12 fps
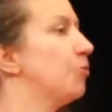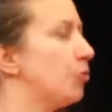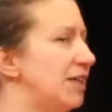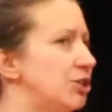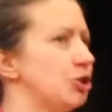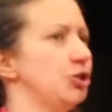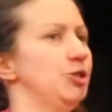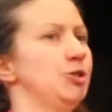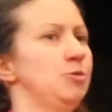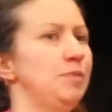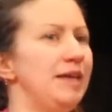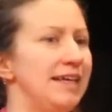
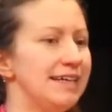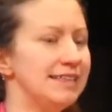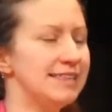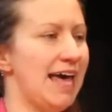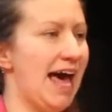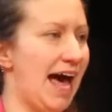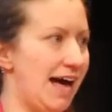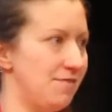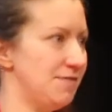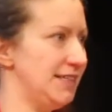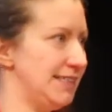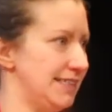creatures or beings
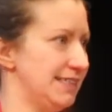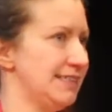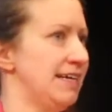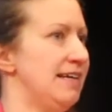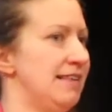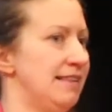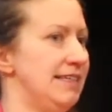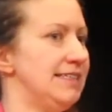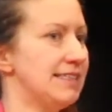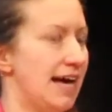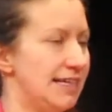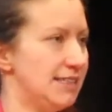have this
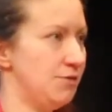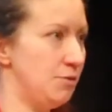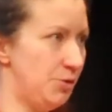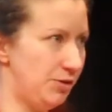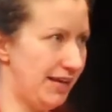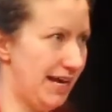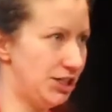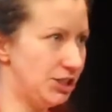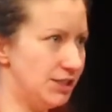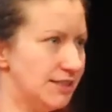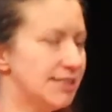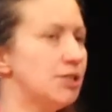these kinds of communications.